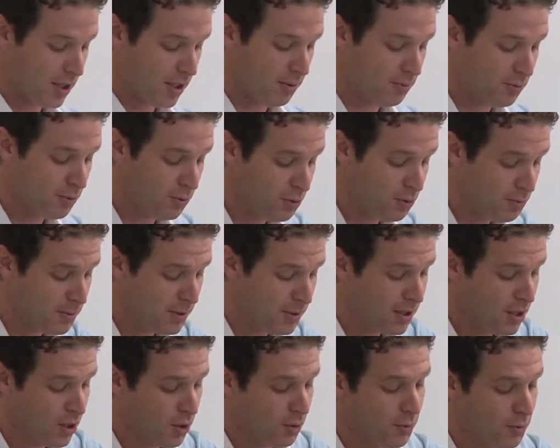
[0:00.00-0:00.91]
Kaboub,
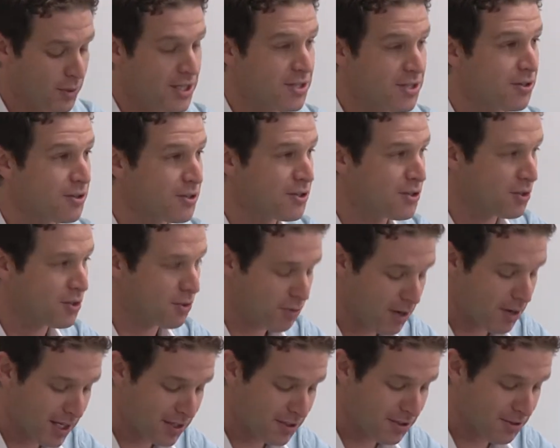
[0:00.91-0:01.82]
Research
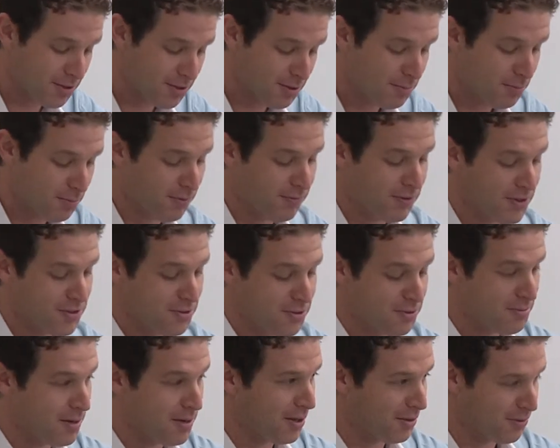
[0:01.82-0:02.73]
Director
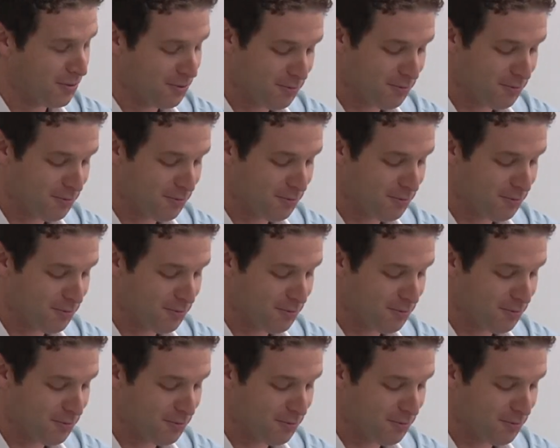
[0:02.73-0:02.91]
Professor Matthew